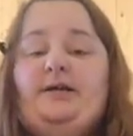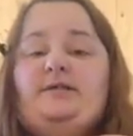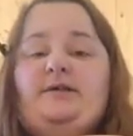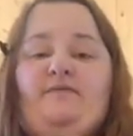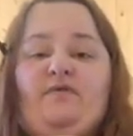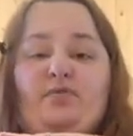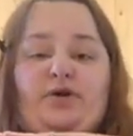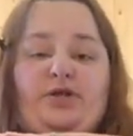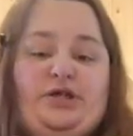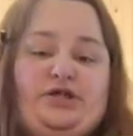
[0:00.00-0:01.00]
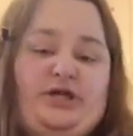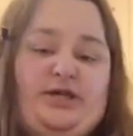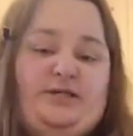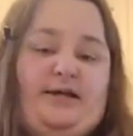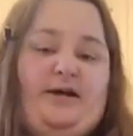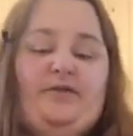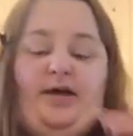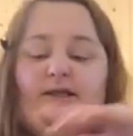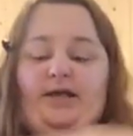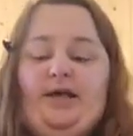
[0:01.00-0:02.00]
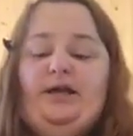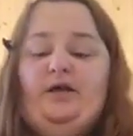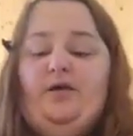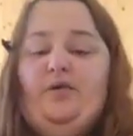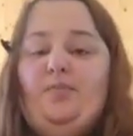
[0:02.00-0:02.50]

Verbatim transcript: is if you put the cheese down and then your